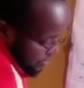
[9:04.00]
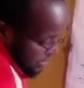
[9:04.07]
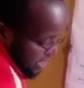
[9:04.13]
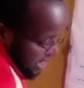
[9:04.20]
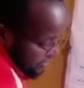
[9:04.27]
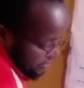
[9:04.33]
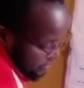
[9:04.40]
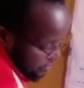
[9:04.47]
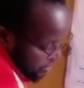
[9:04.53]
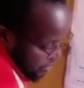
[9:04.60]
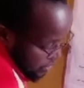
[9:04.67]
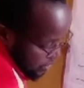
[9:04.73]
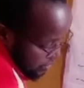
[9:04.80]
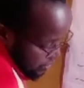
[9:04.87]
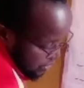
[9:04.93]
We have
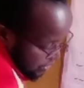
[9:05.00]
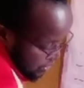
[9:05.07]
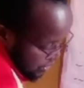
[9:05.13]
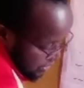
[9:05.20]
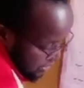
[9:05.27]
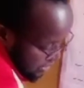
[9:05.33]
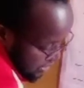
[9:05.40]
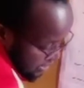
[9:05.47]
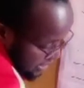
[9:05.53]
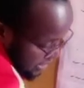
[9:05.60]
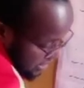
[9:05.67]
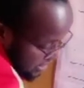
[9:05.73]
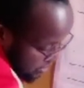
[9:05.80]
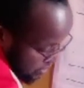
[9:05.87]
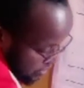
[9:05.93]
tone, tone,
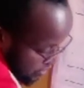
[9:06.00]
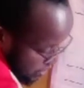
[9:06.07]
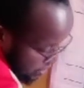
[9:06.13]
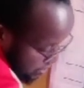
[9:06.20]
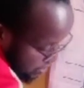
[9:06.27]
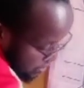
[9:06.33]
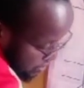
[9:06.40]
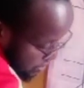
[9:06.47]
tone,